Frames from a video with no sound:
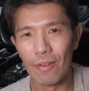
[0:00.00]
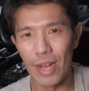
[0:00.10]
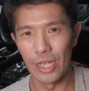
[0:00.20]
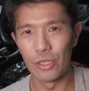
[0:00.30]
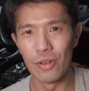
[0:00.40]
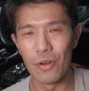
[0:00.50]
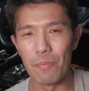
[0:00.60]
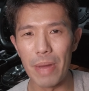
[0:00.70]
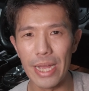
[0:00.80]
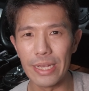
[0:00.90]
Right, as you know,
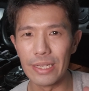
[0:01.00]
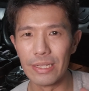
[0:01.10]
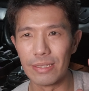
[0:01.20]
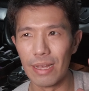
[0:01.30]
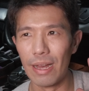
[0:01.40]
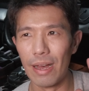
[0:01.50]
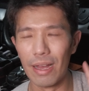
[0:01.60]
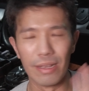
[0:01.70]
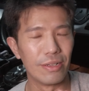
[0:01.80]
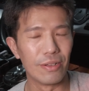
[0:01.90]
mine is
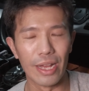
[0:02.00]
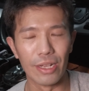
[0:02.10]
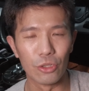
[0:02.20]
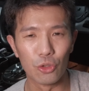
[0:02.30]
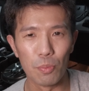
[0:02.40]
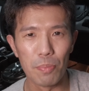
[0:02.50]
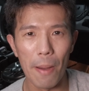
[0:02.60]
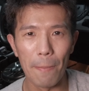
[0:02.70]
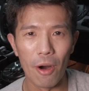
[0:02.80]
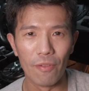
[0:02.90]
like
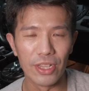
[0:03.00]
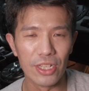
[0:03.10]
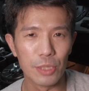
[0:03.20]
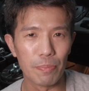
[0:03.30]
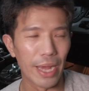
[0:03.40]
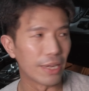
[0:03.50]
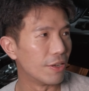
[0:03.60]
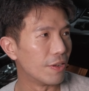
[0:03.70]
super poverty spec,